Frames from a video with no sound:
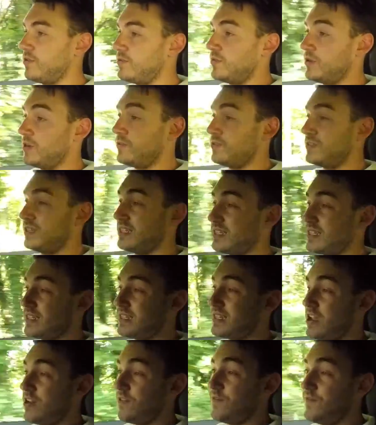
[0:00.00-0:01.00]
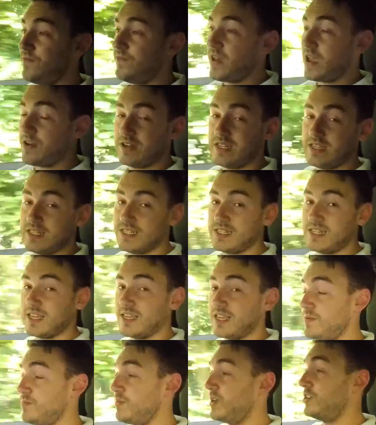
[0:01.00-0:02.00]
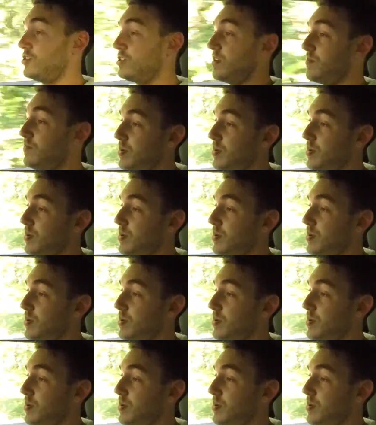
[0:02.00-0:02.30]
wheels is a set of very sticky Michelin